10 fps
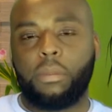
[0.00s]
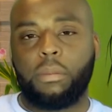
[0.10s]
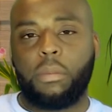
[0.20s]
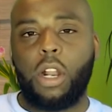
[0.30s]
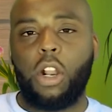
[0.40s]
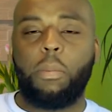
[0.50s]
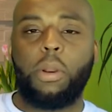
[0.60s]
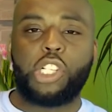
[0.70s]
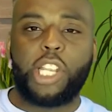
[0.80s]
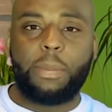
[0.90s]
A lot of
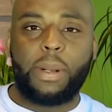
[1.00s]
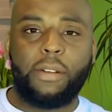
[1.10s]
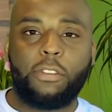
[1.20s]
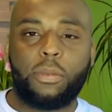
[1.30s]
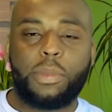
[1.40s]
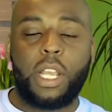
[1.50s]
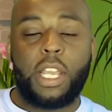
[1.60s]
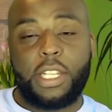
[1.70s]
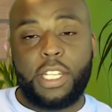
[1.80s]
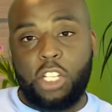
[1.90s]
blockchain platforms
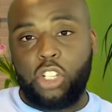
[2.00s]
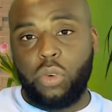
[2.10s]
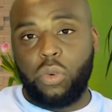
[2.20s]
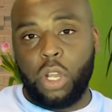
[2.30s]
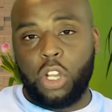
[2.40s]
need you,